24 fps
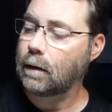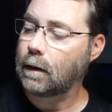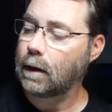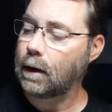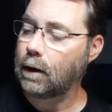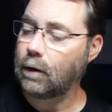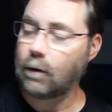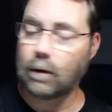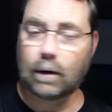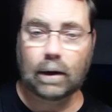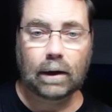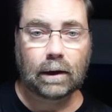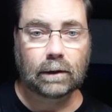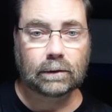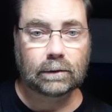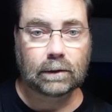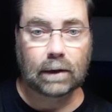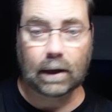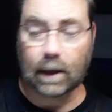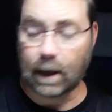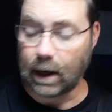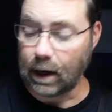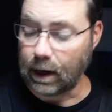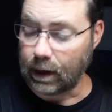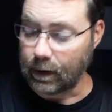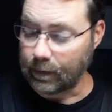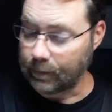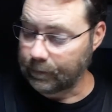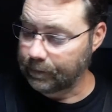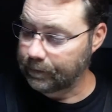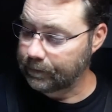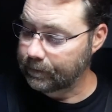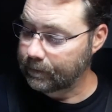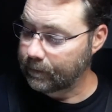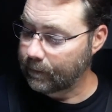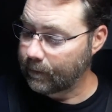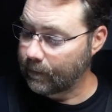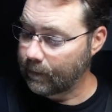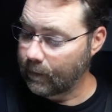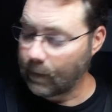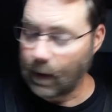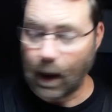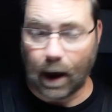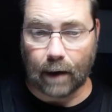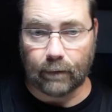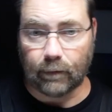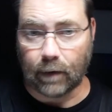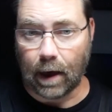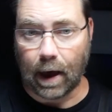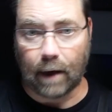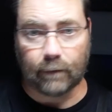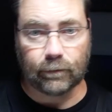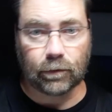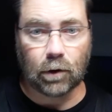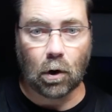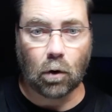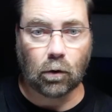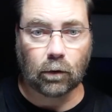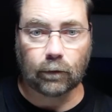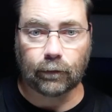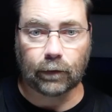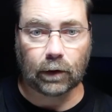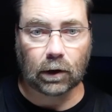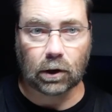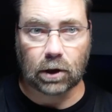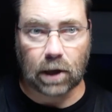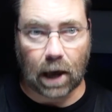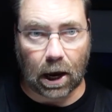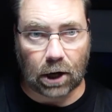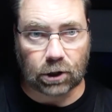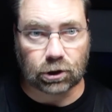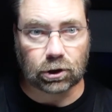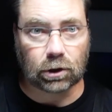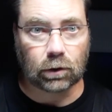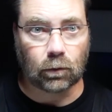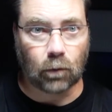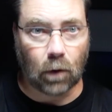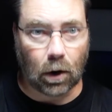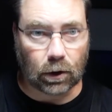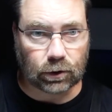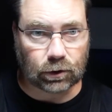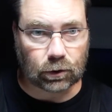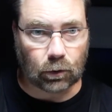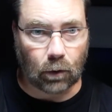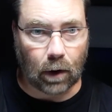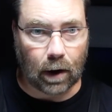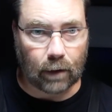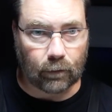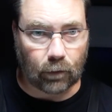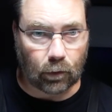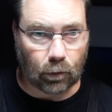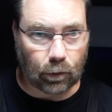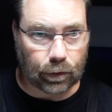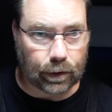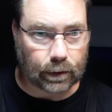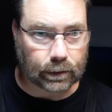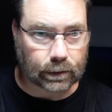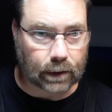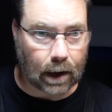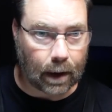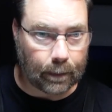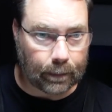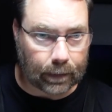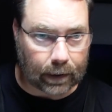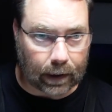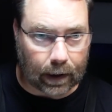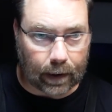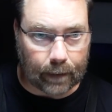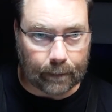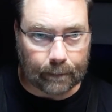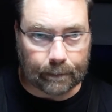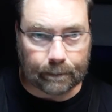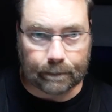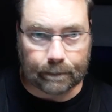Here it is. And again, I have no affiliation whatsoever with this company.